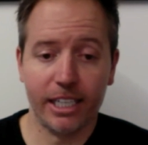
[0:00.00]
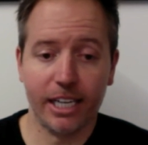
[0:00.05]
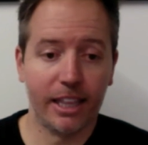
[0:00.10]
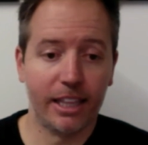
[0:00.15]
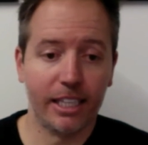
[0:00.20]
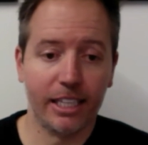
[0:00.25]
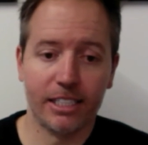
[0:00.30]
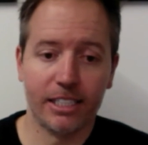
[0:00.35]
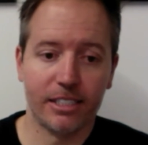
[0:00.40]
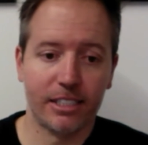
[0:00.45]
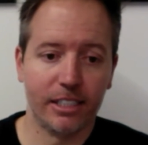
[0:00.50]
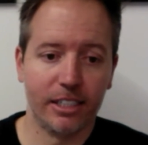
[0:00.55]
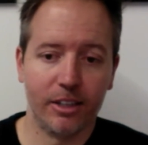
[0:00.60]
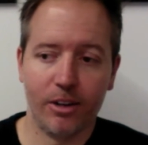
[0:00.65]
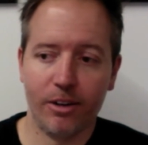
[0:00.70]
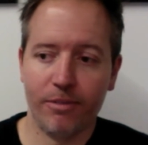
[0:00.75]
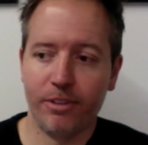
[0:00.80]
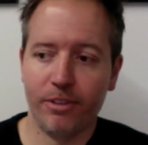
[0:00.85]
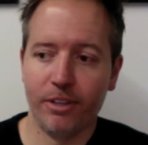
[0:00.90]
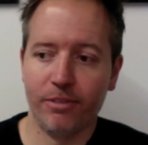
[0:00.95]
it's
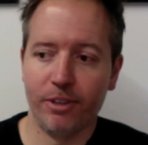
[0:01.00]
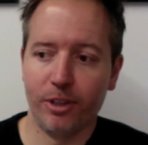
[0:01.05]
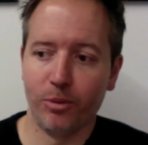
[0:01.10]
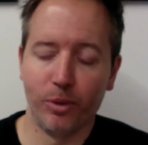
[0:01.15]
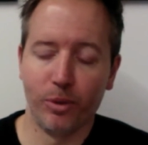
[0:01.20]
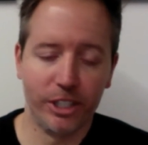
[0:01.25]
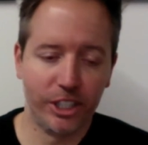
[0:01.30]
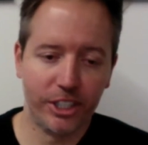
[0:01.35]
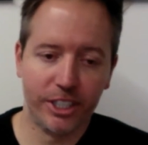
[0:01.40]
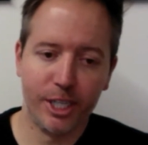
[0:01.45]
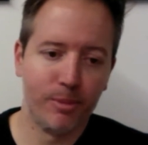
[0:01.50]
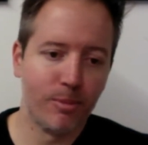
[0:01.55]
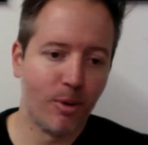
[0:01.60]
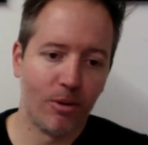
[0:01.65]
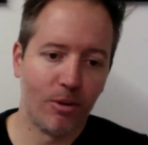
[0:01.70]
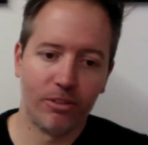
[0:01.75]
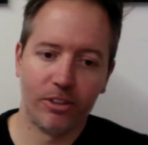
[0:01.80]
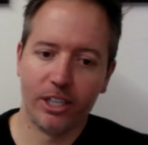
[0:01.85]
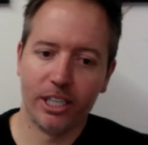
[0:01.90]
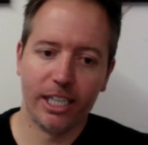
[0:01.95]
if you can win your team
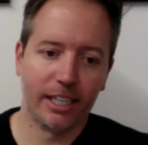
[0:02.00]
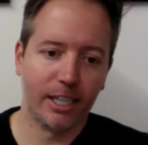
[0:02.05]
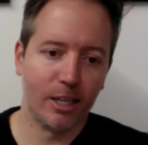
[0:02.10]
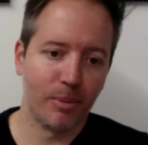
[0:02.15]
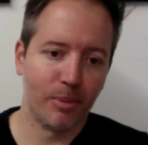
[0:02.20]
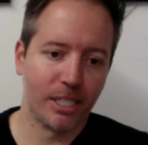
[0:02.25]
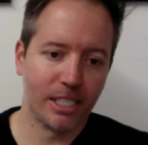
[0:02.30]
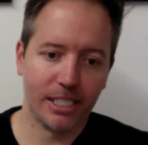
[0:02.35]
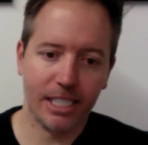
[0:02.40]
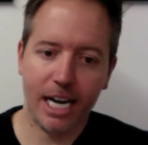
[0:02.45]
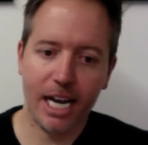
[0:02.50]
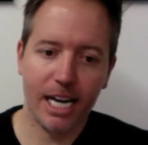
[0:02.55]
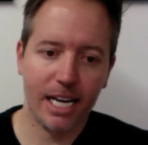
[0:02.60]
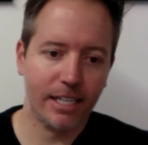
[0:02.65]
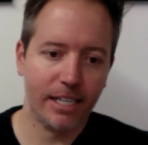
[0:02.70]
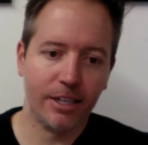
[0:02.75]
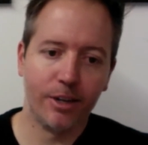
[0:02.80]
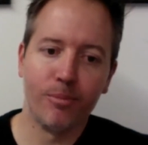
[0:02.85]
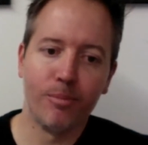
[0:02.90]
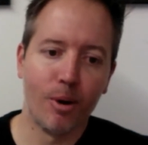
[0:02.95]
over and get them
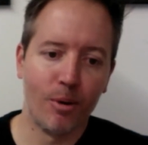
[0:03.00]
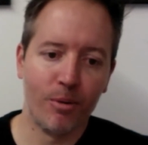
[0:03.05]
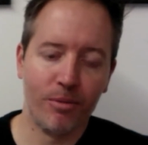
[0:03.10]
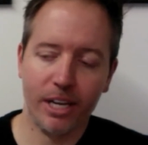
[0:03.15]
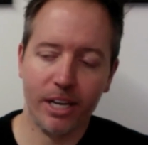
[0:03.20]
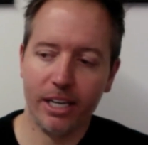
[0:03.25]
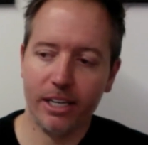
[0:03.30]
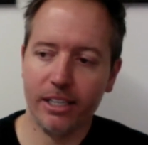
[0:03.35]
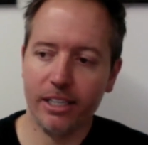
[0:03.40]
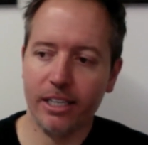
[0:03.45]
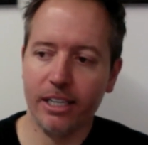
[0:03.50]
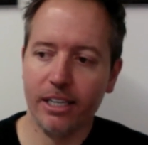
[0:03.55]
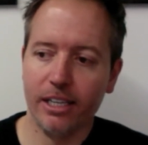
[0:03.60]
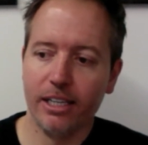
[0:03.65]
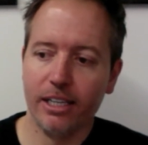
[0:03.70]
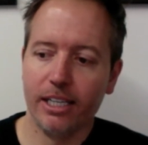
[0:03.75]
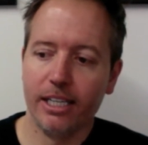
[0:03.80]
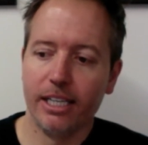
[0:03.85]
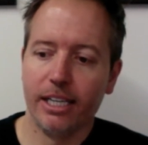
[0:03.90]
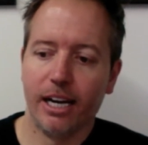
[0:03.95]
excited and motivated,
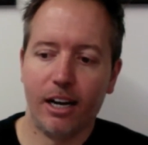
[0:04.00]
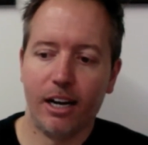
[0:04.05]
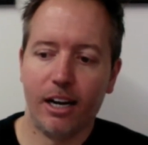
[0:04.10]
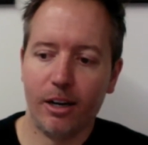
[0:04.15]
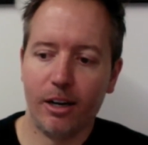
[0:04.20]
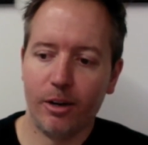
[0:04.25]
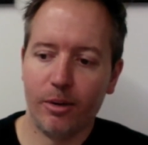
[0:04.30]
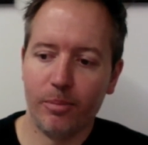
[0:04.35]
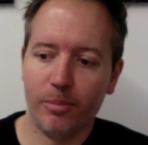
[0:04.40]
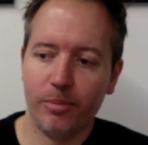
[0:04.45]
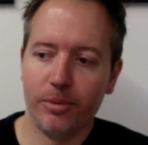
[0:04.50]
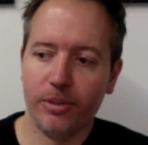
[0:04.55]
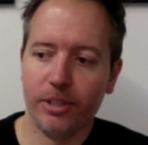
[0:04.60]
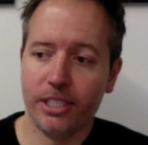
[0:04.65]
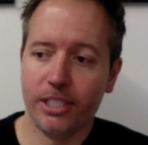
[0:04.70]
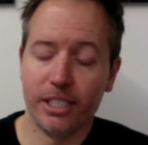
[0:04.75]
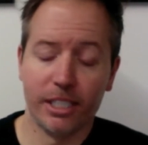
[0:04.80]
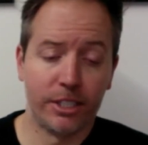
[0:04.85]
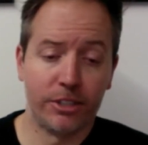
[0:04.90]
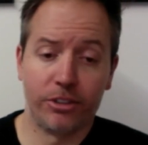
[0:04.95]

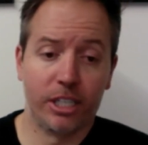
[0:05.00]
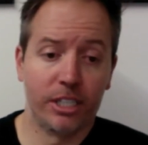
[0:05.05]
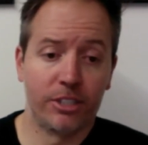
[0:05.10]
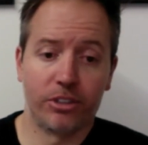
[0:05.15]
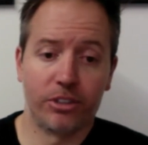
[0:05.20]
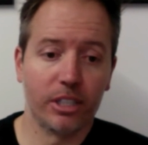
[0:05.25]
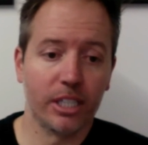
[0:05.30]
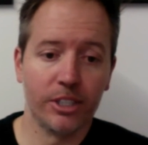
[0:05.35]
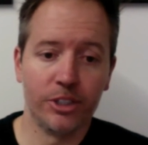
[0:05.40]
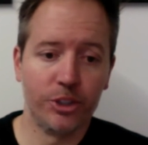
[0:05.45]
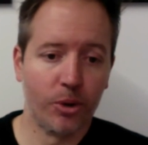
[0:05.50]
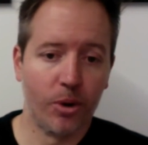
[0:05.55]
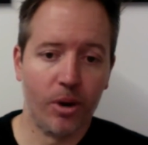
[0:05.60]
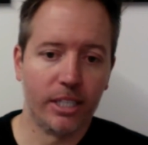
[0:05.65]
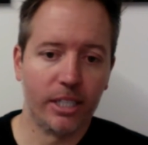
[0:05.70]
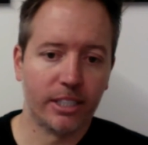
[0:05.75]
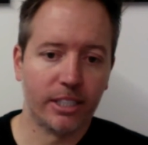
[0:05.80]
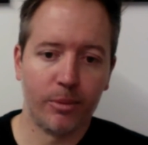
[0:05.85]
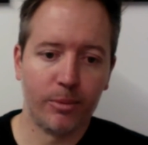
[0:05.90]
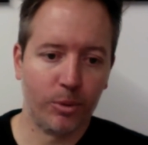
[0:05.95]
it's really a joy
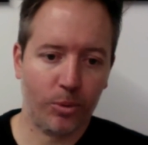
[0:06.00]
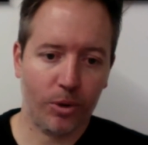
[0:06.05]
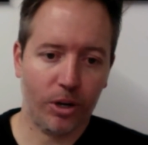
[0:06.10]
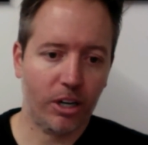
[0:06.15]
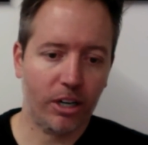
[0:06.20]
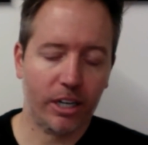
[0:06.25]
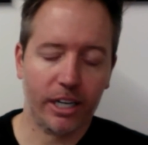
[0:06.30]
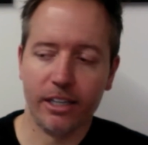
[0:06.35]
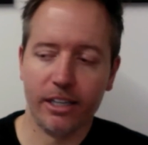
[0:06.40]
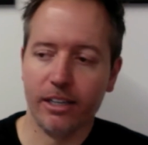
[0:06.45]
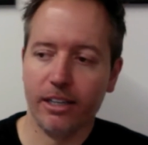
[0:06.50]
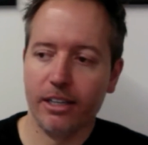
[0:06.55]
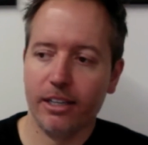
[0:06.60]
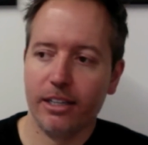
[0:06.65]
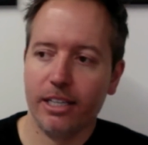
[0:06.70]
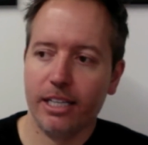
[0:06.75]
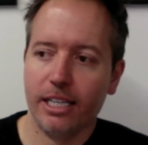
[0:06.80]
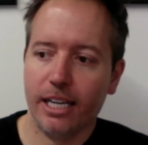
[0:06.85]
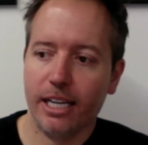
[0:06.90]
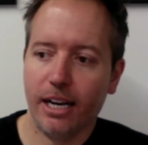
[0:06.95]
to come to work. And
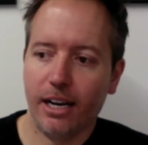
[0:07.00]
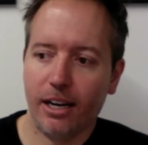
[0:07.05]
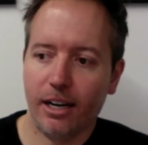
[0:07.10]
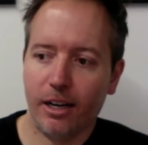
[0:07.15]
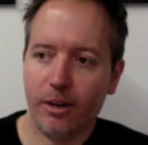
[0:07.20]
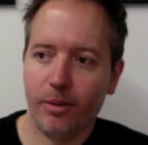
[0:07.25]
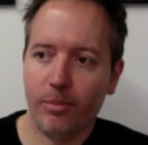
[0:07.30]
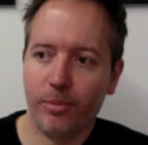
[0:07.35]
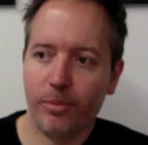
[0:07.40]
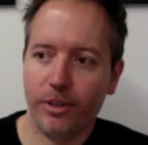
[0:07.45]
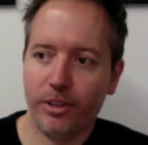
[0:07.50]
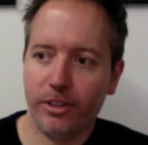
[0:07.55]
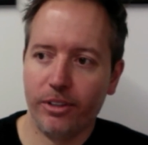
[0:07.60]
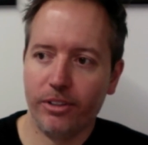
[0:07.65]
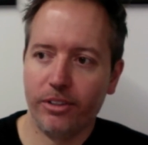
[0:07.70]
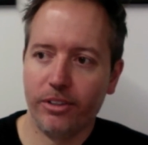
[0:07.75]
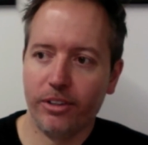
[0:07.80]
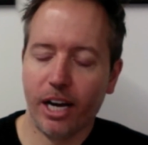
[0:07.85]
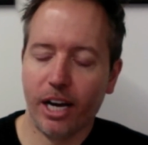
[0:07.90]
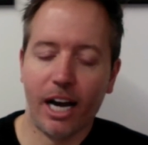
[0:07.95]
uh,
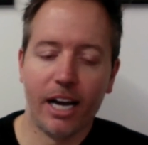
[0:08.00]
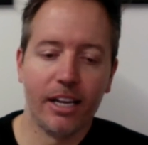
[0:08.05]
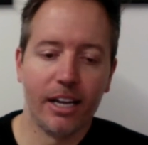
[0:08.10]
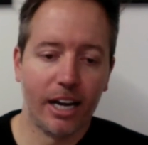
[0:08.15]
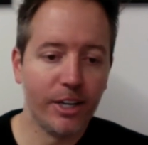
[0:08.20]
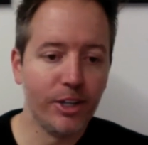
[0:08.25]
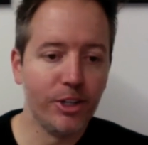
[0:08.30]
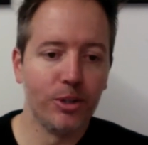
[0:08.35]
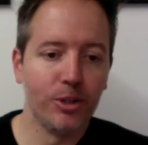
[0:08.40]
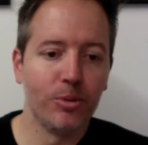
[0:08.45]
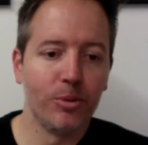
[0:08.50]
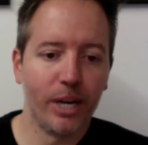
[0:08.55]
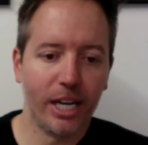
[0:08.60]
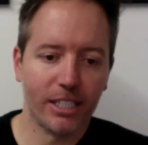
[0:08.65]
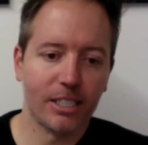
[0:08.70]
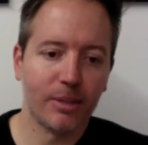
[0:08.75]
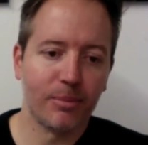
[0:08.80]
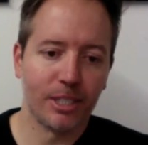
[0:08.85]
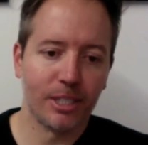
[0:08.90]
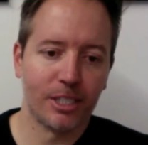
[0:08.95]
I knew we had
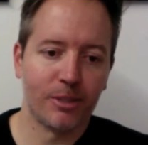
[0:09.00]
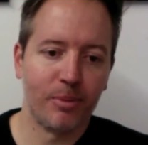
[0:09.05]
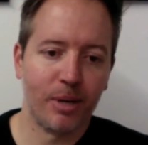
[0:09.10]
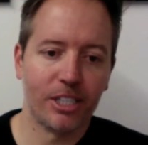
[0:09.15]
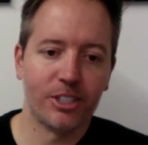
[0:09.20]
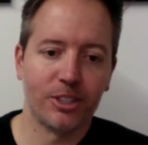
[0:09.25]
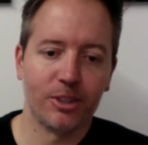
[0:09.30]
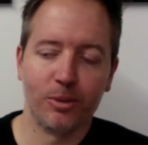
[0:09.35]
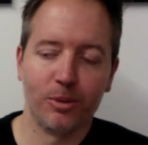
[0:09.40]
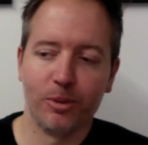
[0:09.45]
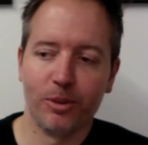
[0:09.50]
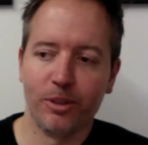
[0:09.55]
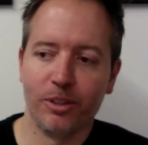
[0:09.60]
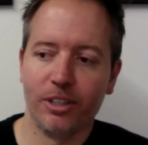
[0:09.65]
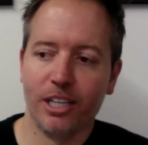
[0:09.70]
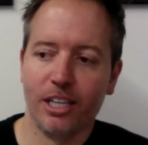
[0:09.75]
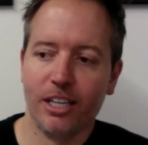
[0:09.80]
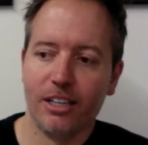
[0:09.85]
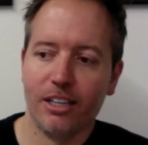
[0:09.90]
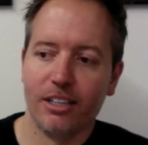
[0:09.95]
something special when
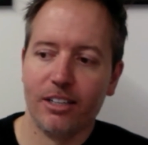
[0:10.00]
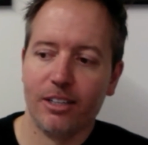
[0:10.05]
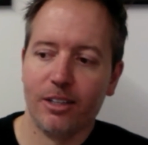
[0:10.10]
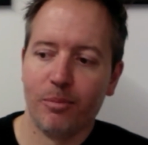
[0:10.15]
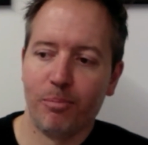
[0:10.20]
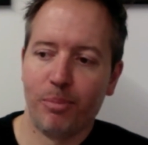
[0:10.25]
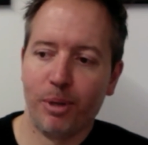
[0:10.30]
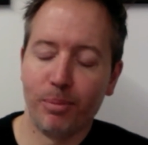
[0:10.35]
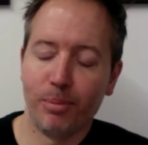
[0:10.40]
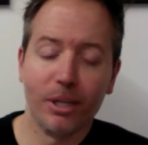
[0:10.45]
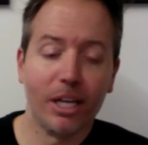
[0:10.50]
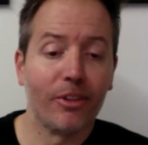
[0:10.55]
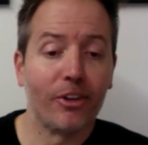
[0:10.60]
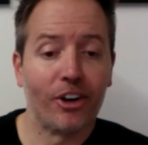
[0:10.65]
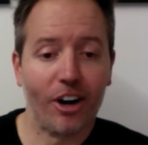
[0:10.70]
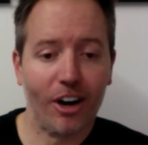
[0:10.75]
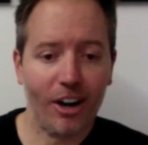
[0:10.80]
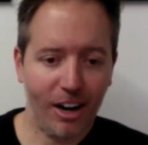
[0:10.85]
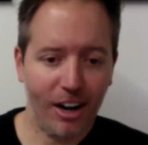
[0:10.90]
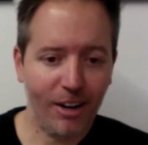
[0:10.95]
people on
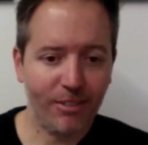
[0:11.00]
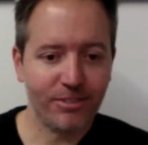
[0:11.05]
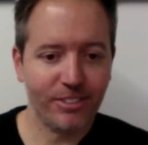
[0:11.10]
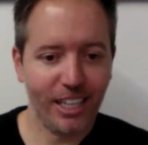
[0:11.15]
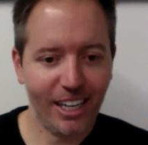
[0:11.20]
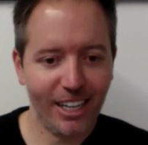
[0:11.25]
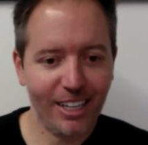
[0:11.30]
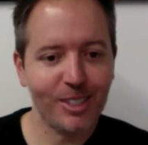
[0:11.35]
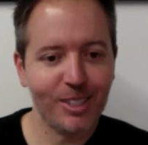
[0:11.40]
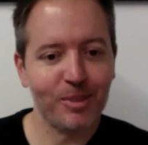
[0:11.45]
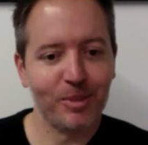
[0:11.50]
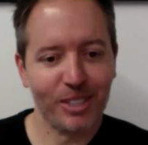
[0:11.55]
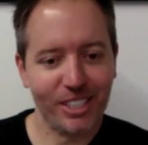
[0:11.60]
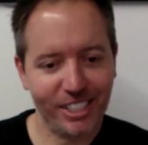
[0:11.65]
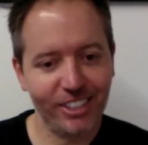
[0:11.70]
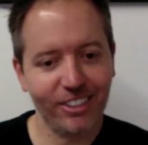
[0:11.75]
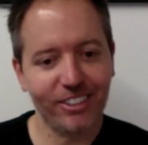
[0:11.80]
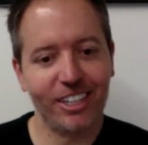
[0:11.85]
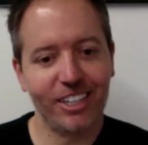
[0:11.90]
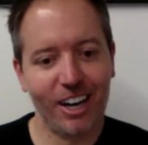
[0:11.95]
their off days would
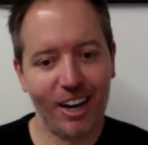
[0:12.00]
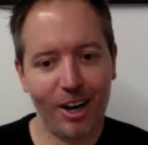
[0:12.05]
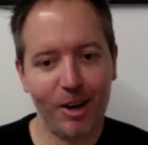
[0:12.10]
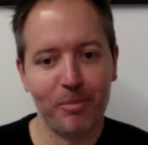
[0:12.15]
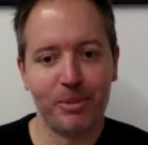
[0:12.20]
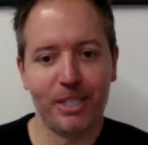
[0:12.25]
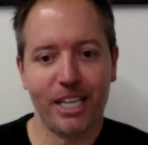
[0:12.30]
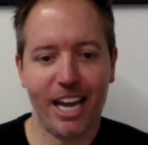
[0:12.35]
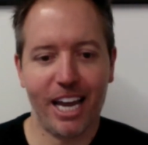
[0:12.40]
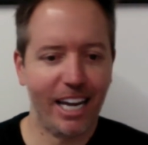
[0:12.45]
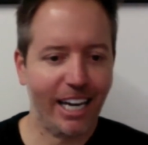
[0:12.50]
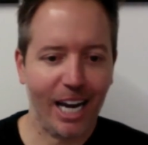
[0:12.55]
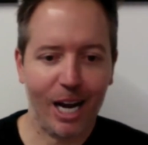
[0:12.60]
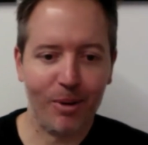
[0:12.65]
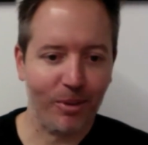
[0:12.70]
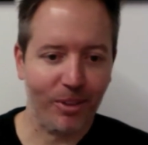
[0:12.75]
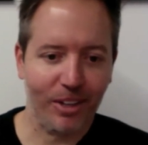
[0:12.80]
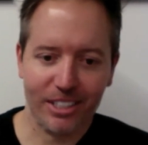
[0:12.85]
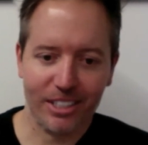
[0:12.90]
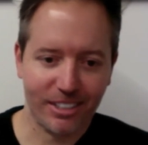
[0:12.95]
still come to hang
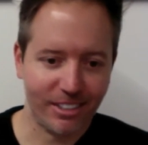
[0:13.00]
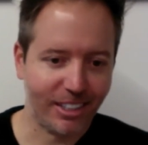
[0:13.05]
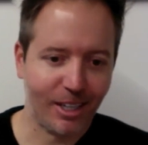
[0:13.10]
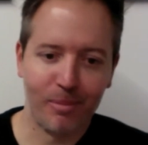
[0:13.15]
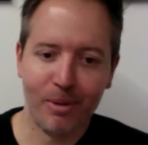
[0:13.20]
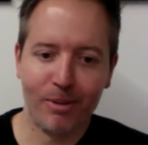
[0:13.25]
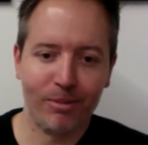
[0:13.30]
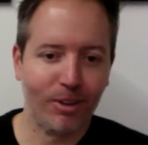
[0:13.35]
out with us. I mean,